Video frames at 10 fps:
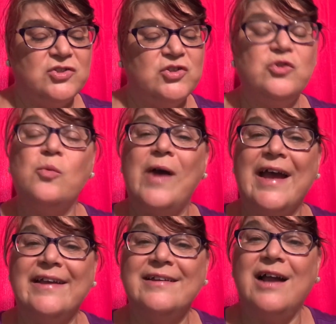to the
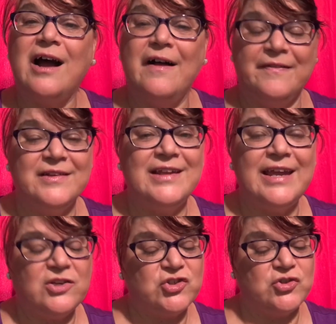wagon on the
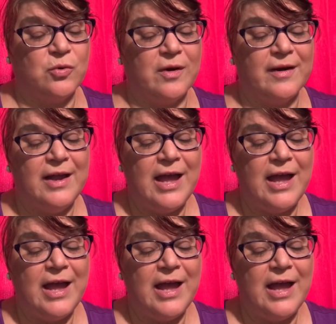lake shore,